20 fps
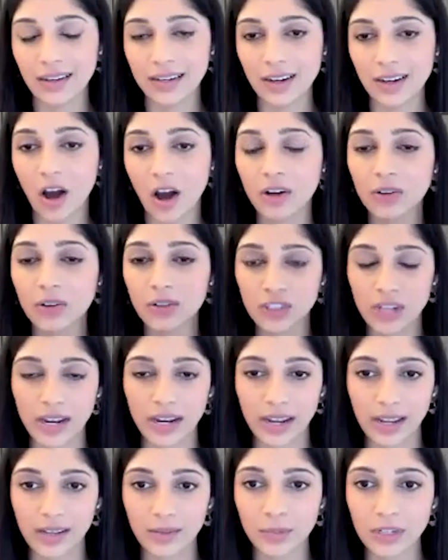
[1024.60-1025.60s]
an
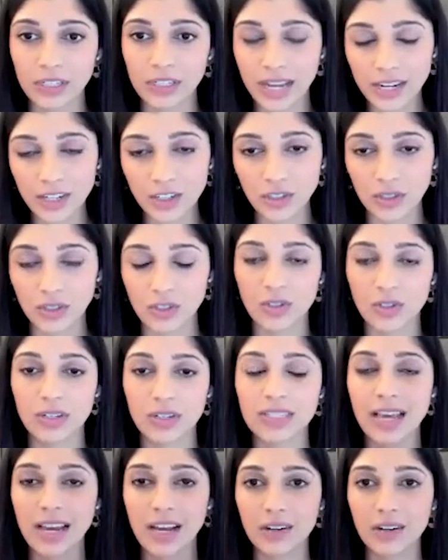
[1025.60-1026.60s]
oncogenic potential? So
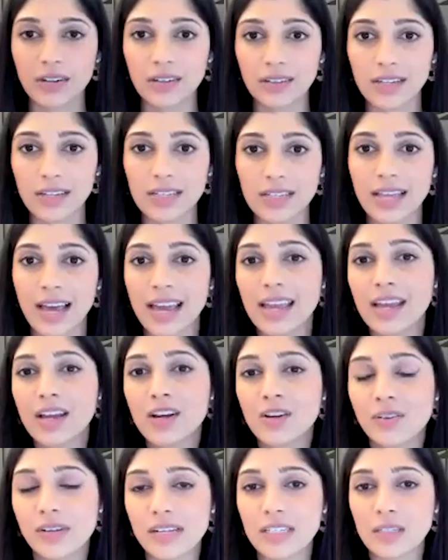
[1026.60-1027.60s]
does that
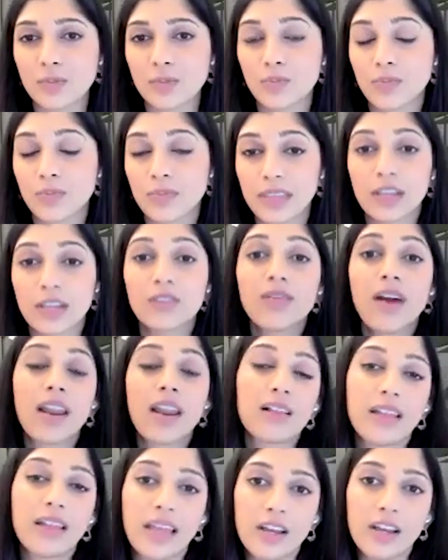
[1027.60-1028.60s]

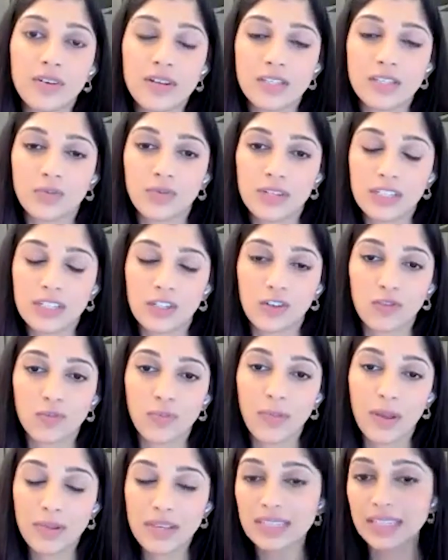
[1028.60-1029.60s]
theoretically increase risk of
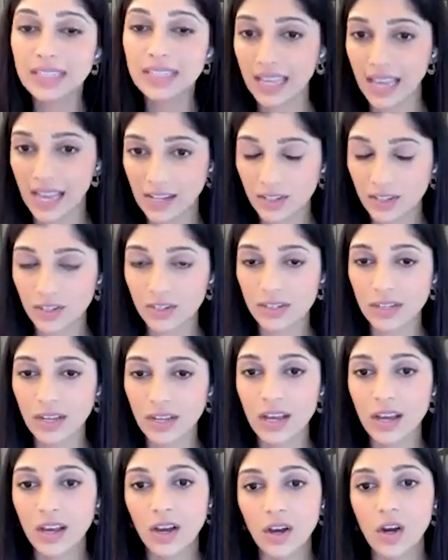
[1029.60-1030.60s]
maybe skin cancers?
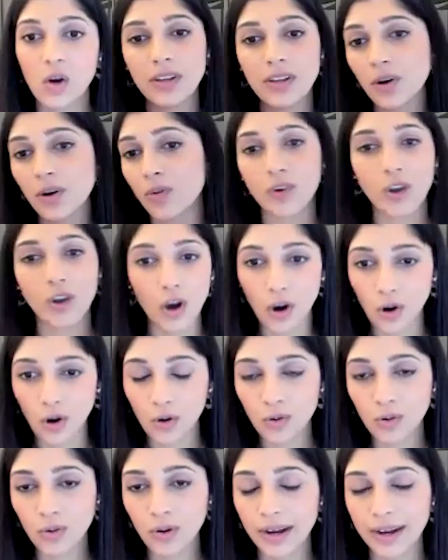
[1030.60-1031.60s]
We don't
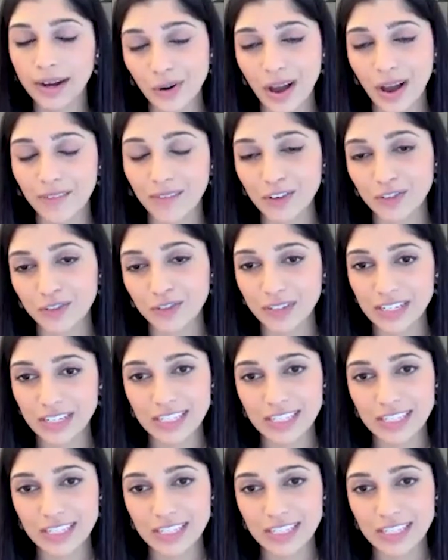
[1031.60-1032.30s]
know. We don't have enough